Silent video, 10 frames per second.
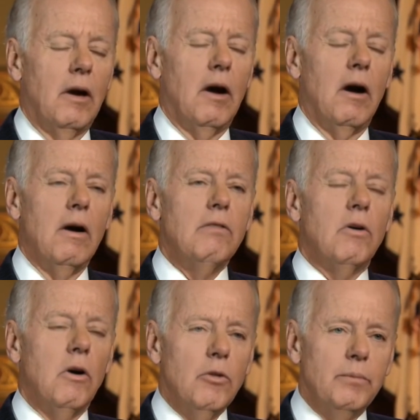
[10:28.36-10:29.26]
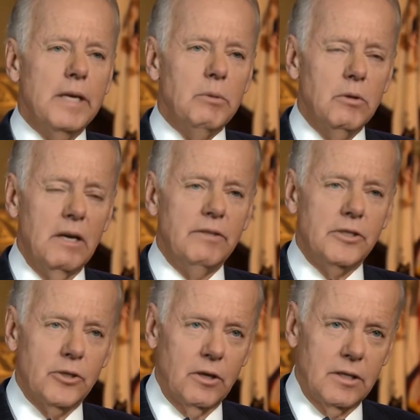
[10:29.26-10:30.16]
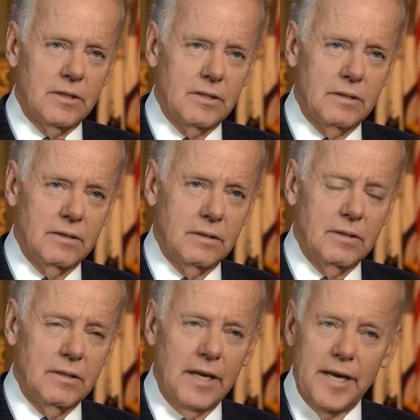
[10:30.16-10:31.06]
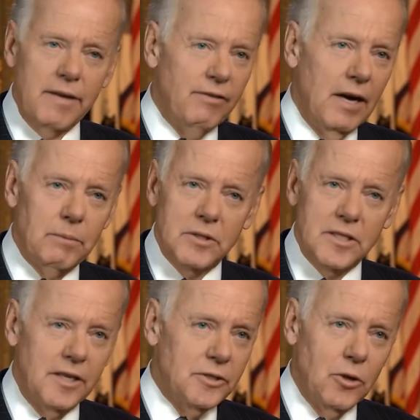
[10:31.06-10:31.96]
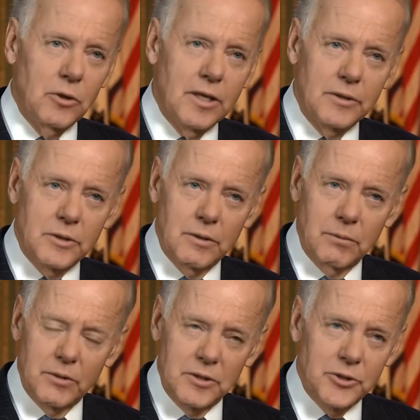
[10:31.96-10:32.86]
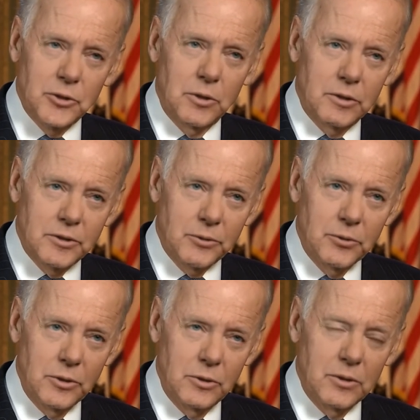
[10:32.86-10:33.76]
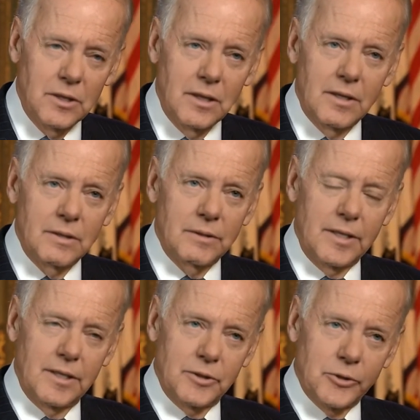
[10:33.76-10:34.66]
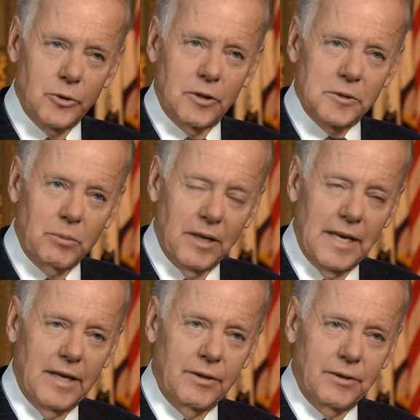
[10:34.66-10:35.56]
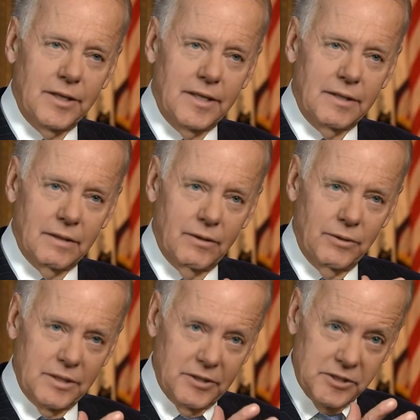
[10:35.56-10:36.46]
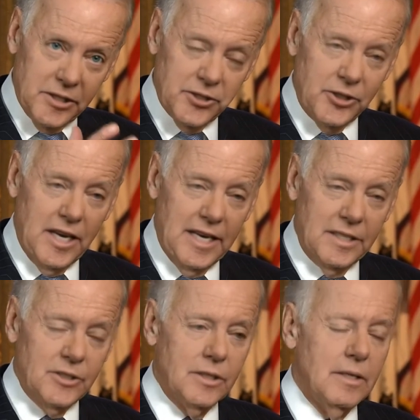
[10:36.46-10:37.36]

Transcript: Of all the people who have insurance, 85% don't get their insurance through the insurance plan, this exchange.